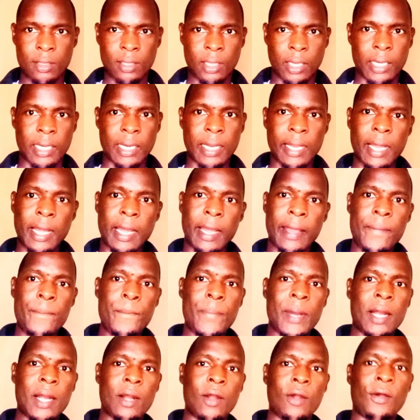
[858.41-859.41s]
And
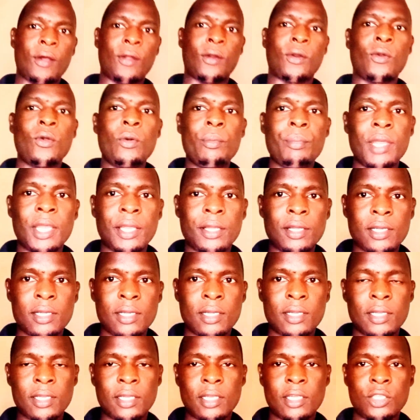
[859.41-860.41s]
hyperchromic
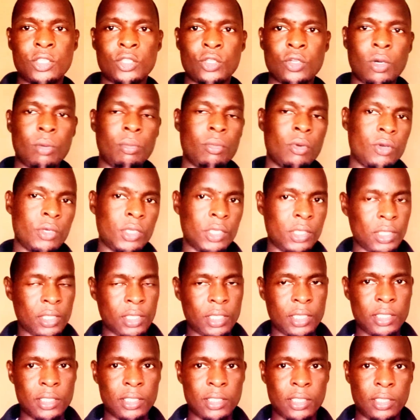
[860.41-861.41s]
is common in
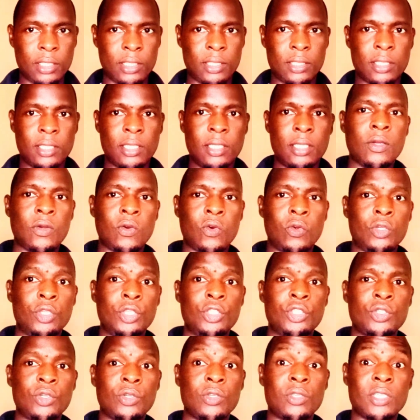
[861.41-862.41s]

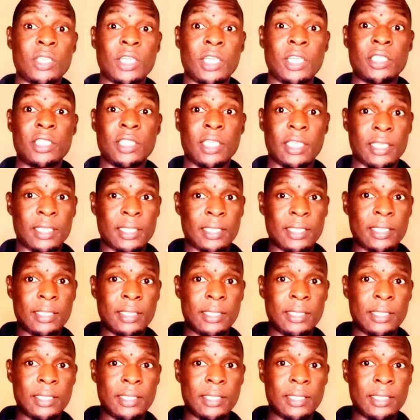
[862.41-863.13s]
conditions such as